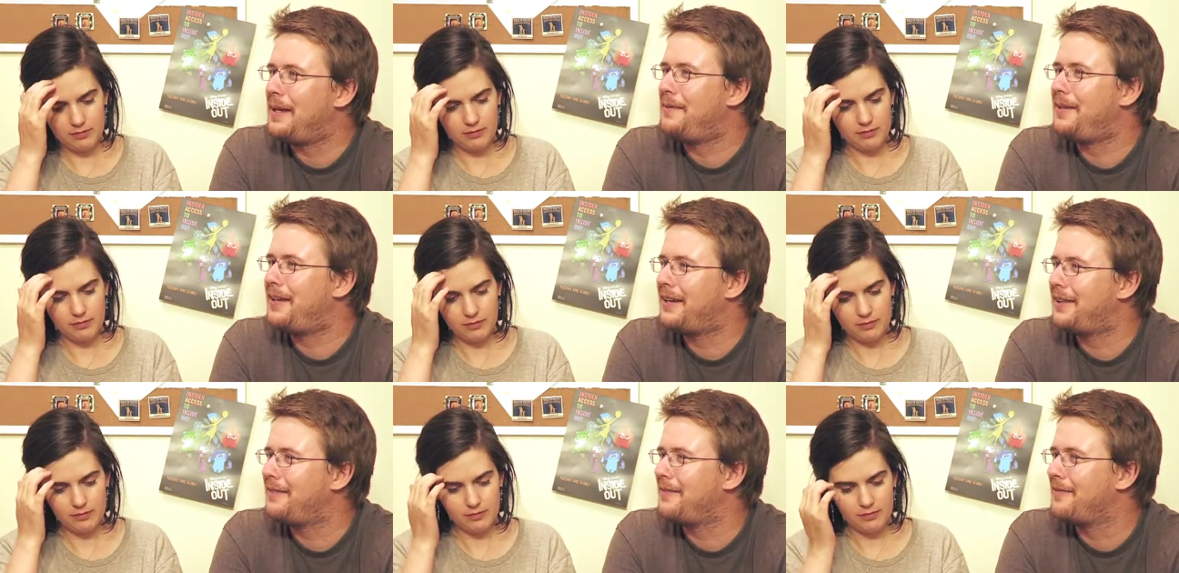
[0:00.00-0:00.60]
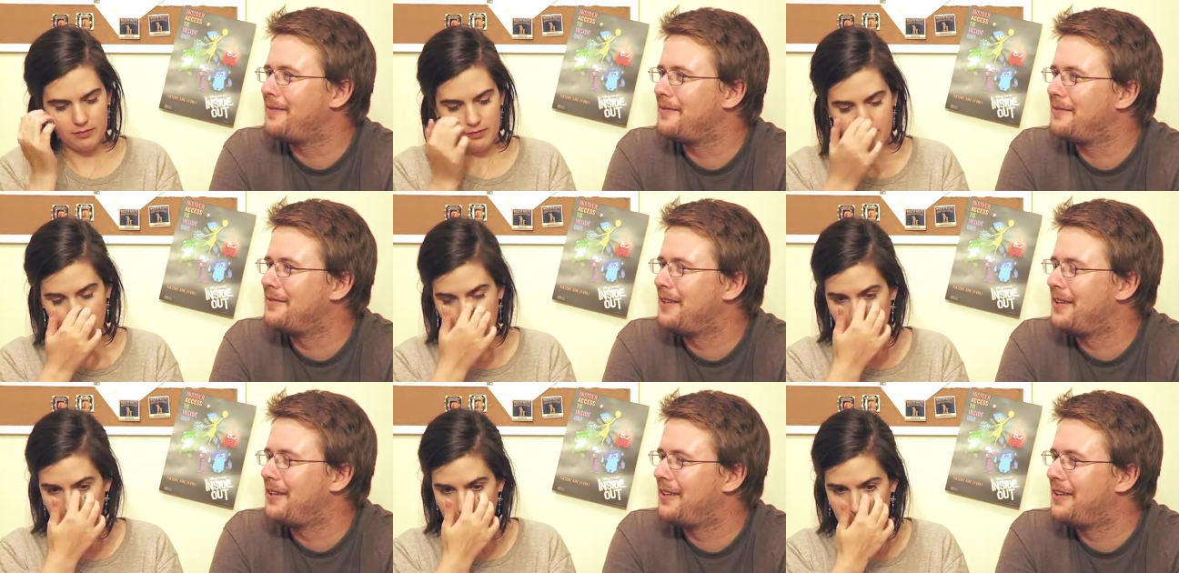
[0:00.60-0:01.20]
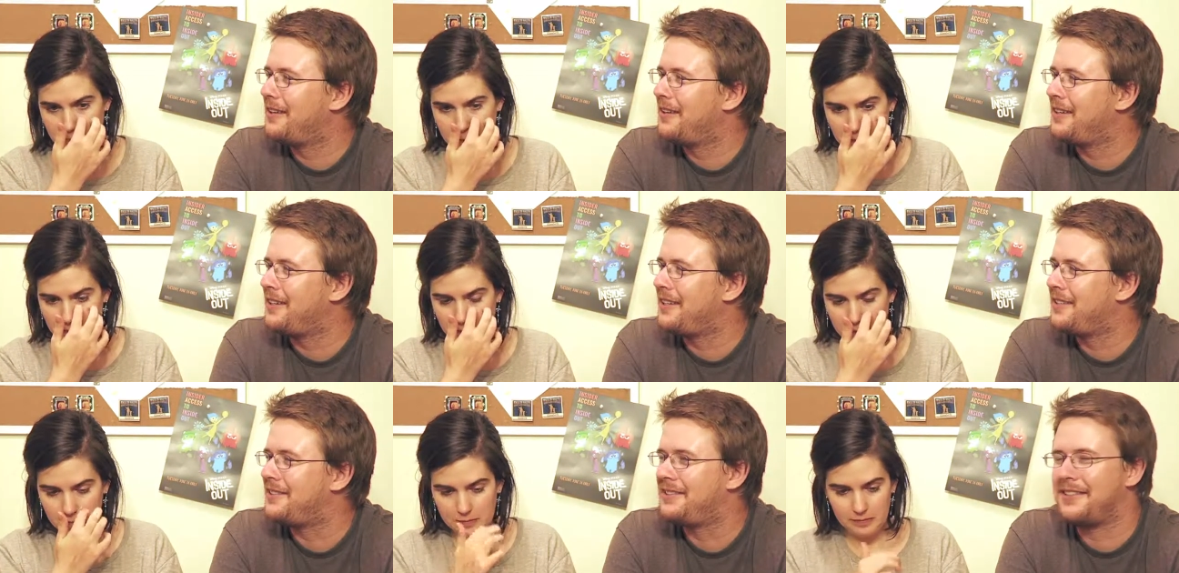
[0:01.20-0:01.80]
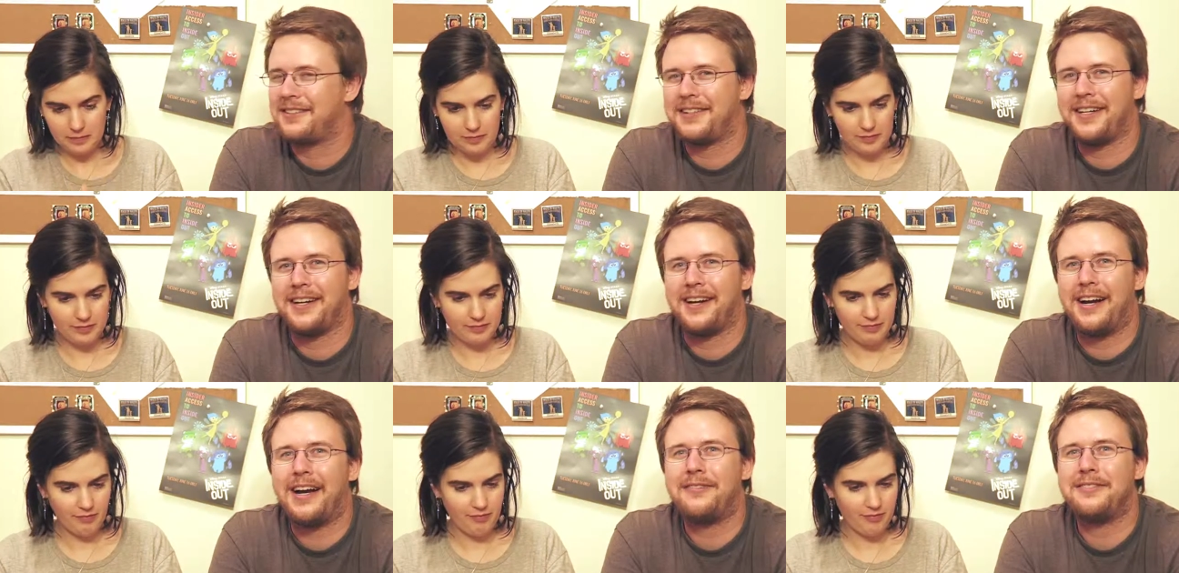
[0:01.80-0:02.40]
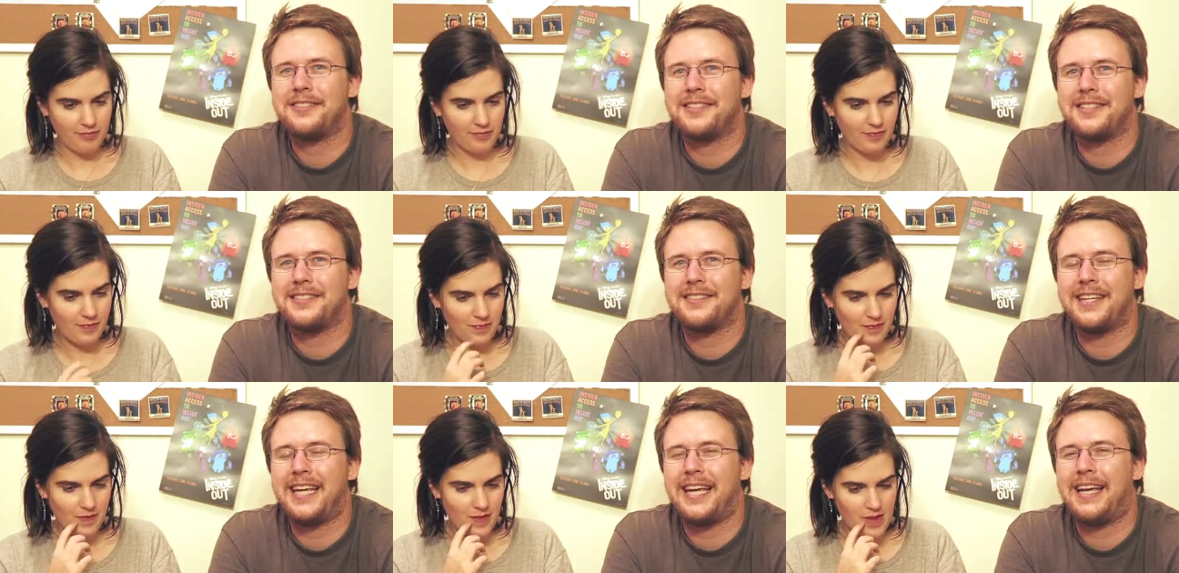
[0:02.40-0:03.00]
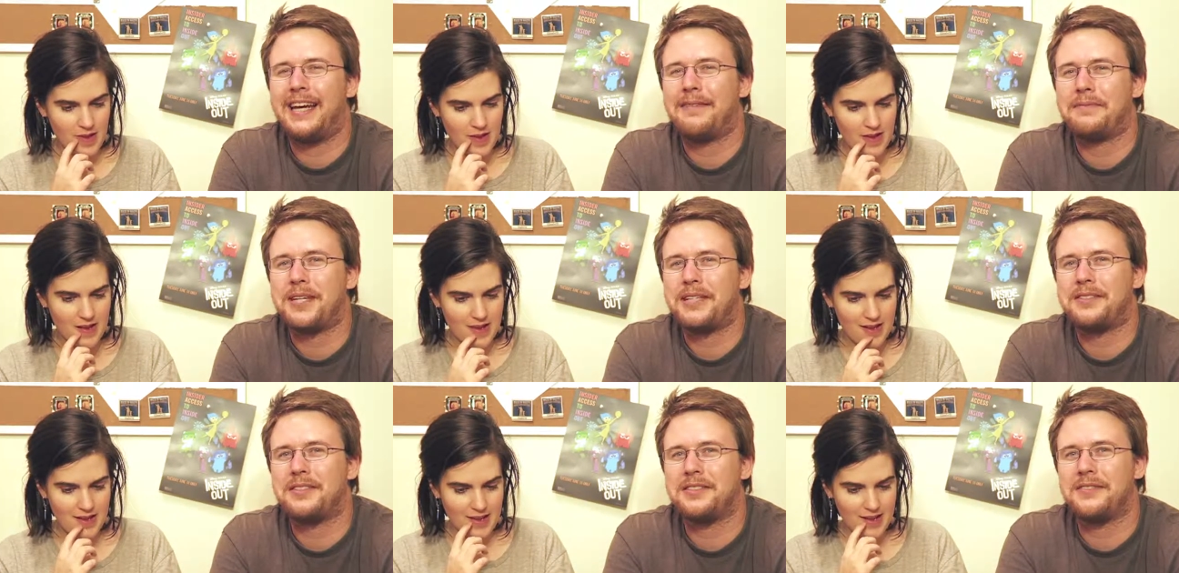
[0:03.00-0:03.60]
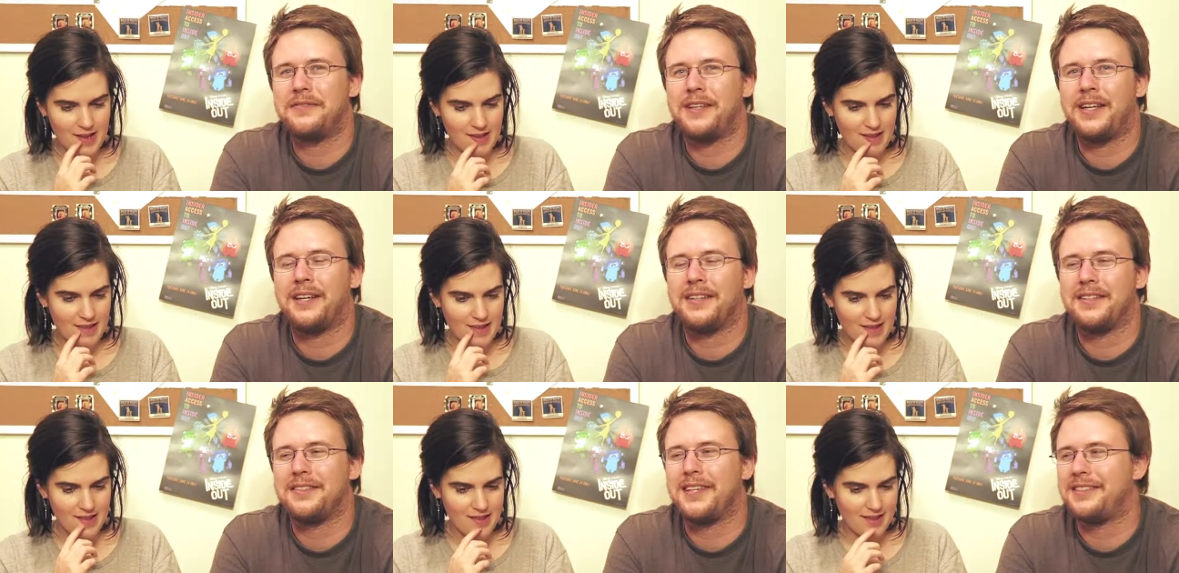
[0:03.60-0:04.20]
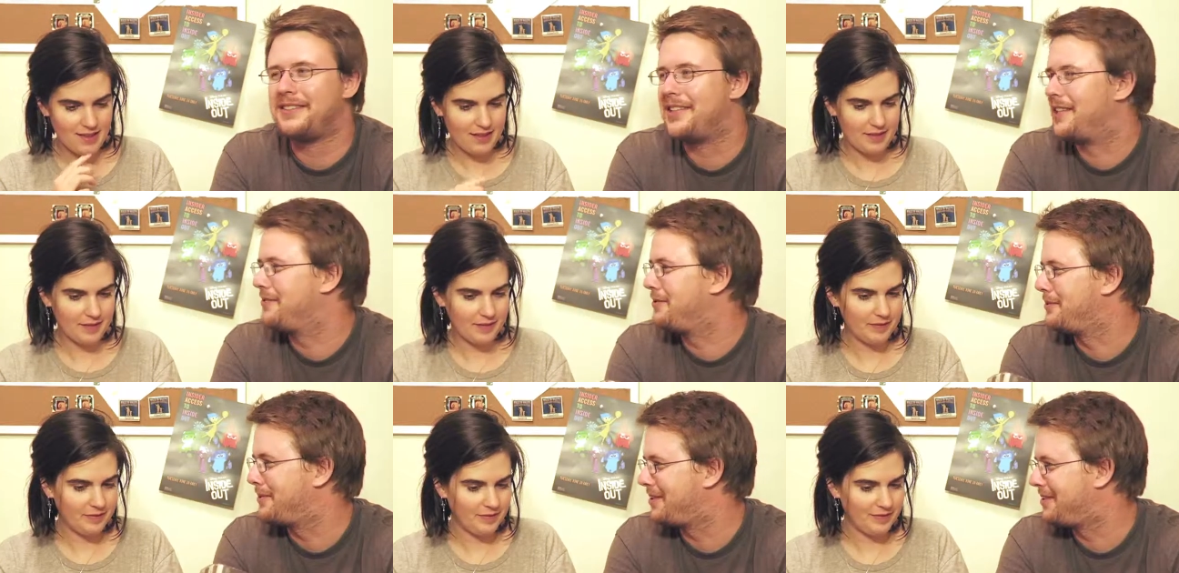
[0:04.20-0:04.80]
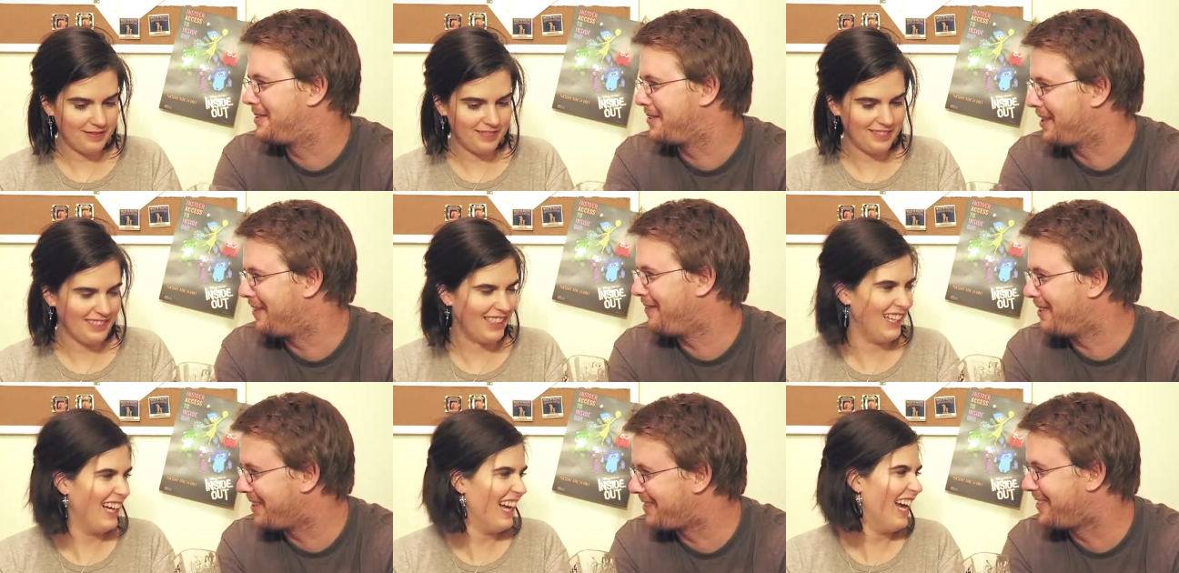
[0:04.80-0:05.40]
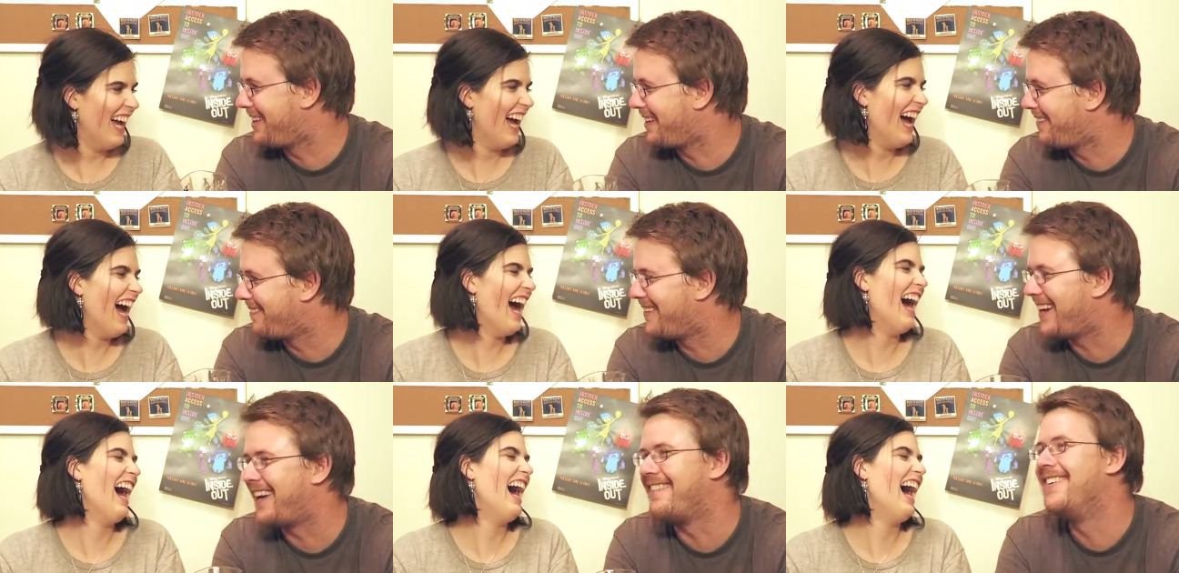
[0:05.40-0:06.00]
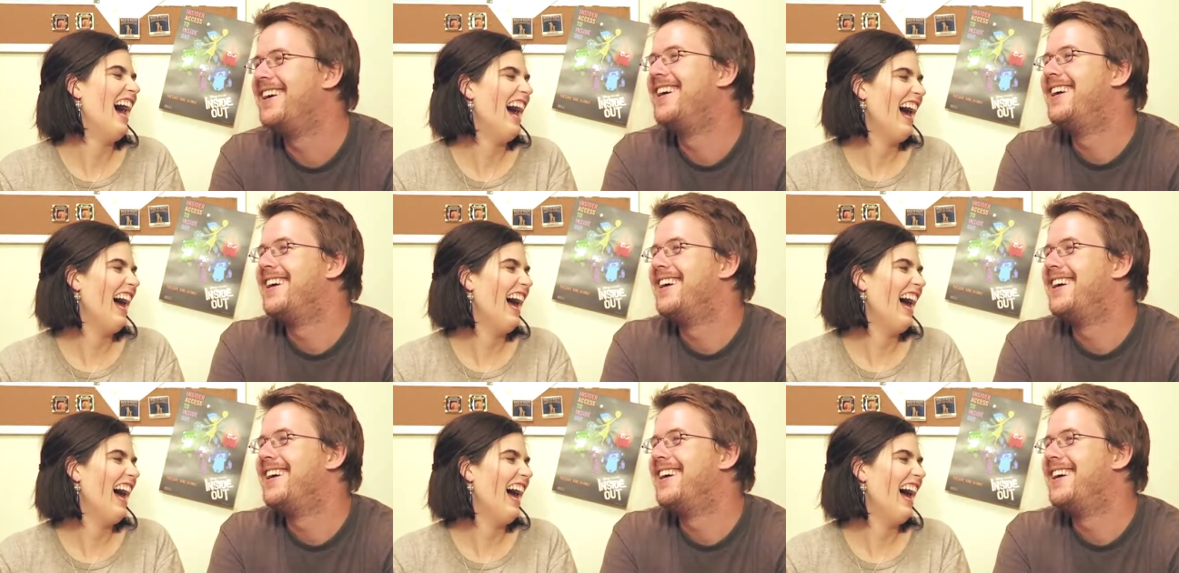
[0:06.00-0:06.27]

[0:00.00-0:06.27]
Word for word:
Speaker 1: maybe I'm an easier grader. I was gonna say I'm not such a fan of the taste of this one, but still give it a 3 out of 5.